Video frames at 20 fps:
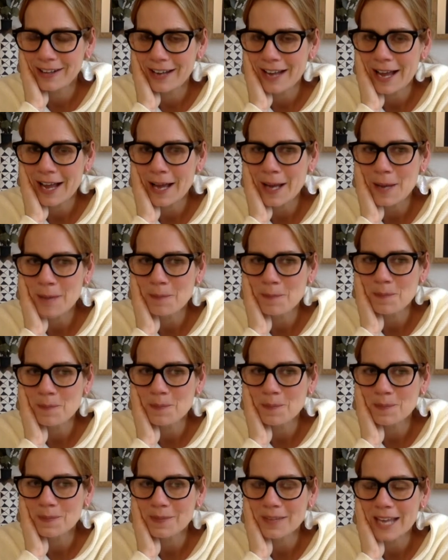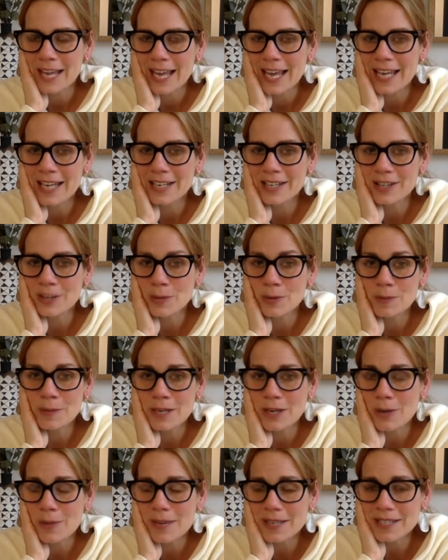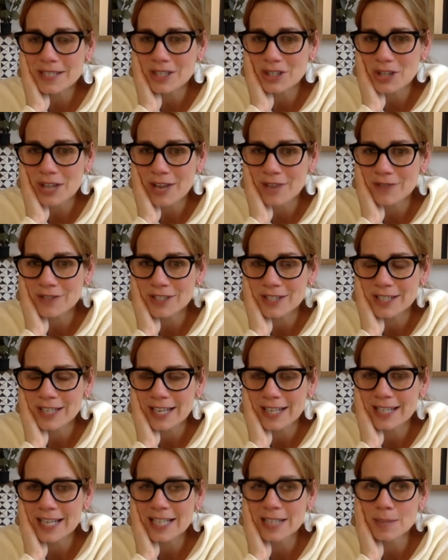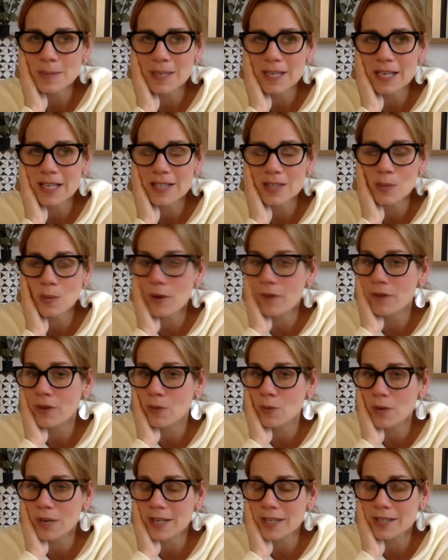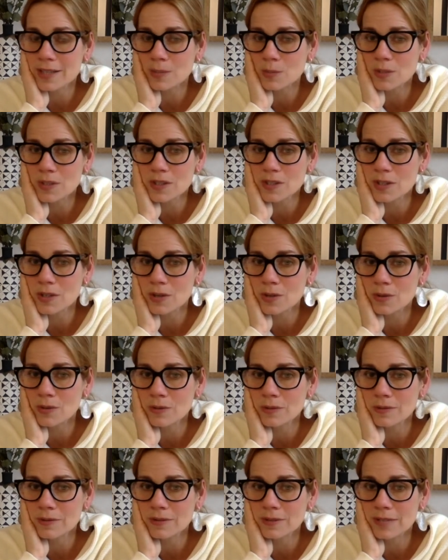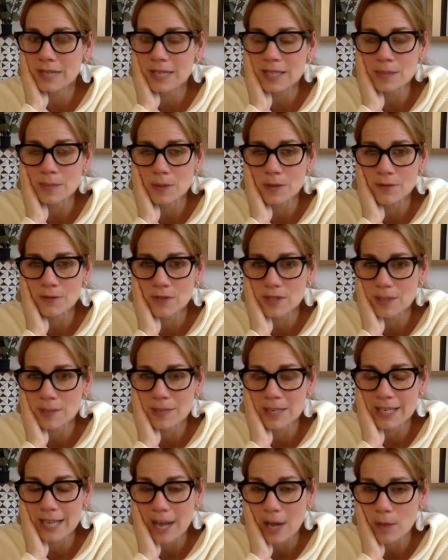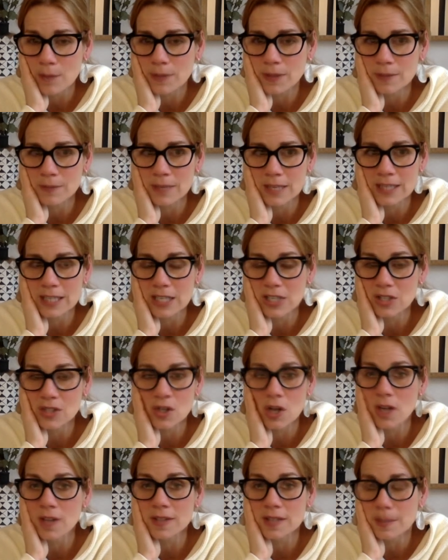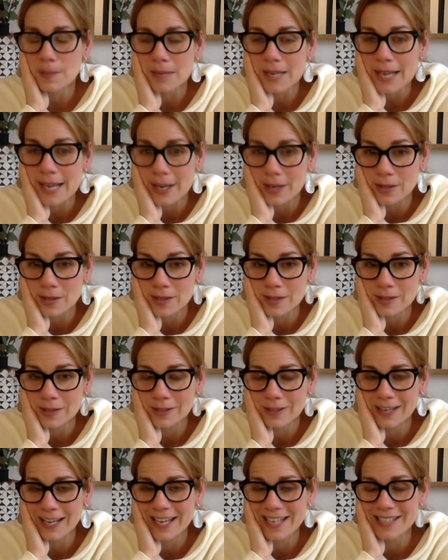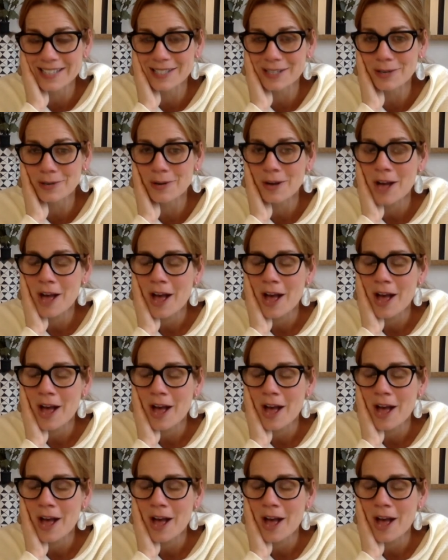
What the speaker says: and there would be no message left. And that's because whoever it was so desperate for somebody to help them that they just called somebody else. And so,